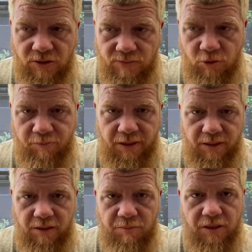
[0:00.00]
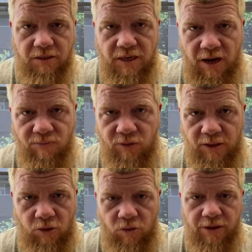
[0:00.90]
of nobility because every
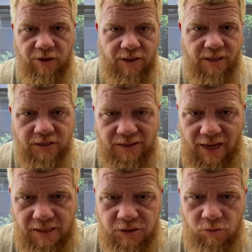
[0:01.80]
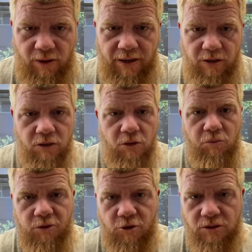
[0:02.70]
lawyer is an esquire,
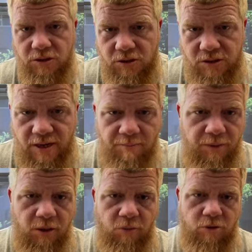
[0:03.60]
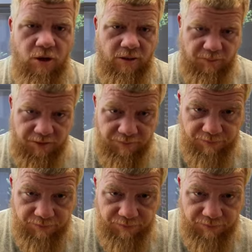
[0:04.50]
which is a step below a gentleman.